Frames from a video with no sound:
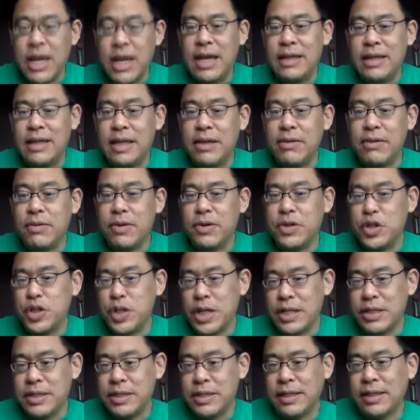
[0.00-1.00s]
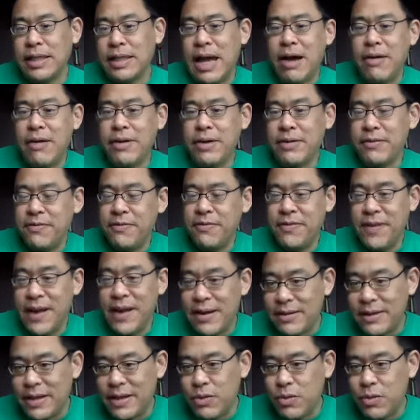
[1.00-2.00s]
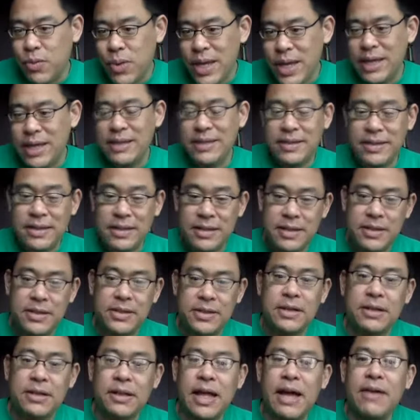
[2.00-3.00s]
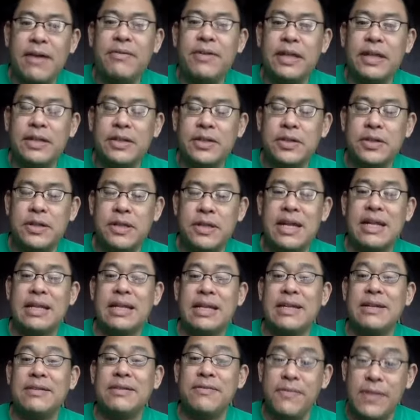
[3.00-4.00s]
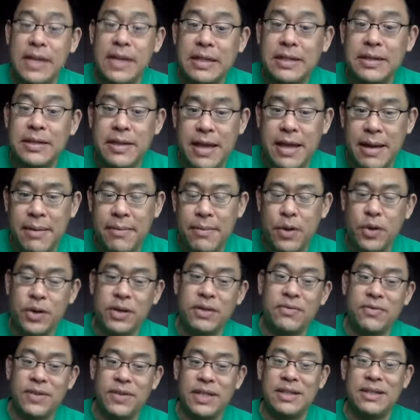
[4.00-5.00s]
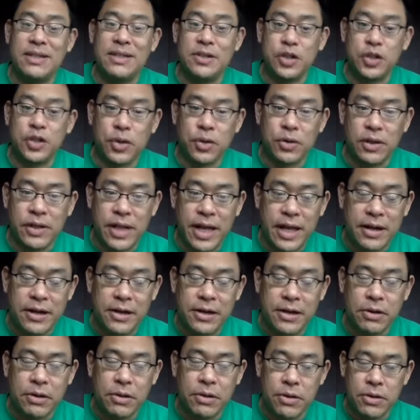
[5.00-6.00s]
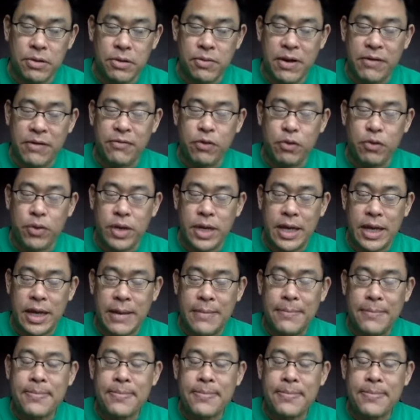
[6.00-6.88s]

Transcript: and then they were just allowing fairly weak statistical evidence to then convince them or convince the journal editor or the referee